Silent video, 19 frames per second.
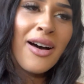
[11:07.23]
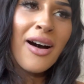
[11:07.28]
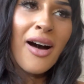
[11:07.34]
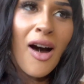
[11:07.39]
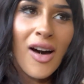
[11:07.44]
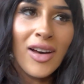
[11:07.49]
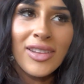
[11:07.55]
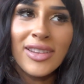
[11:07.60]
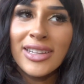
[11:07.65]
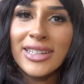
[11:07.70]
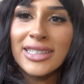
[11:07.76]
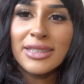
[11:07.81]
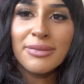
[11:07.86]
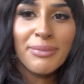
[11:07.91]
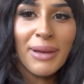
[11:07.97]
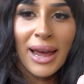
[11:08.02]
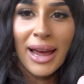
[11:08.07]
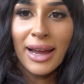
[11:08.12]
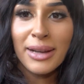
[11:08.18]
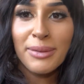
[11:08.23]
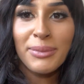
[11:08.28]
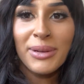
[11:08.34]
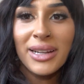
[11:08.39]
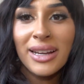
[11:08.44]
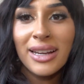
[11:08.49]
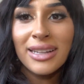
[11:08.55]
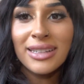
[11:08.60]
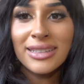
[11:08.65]
on this man
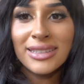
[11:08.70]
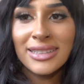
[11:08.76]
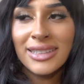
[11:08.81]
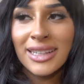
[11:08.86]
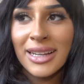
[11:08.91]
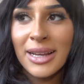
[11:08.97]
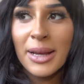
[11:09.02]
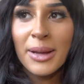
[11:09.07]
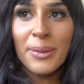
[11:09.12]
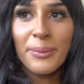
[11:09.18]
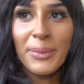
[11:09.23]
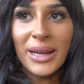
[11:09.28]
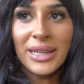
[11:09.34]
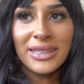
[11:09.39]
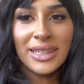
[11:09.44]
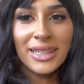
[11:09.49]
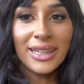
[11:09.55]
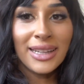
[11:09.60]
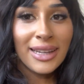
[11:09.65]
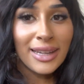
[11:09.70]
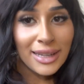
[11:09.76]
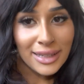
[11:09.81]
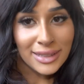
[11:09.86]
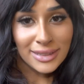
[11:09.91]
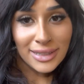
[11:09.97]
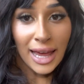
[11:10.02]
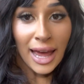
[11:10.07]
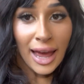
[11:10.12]
because basically
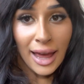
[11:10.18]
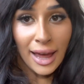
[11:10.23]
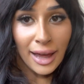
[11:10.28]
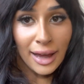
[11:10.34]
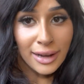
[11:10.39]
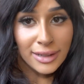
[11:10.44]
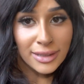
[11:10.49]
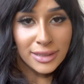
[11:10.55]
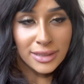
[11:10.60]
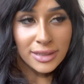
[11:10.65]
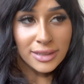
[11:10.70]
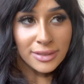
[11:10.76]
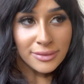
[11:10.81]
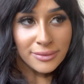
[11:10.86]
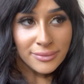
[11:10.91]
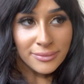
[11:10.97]
his ex,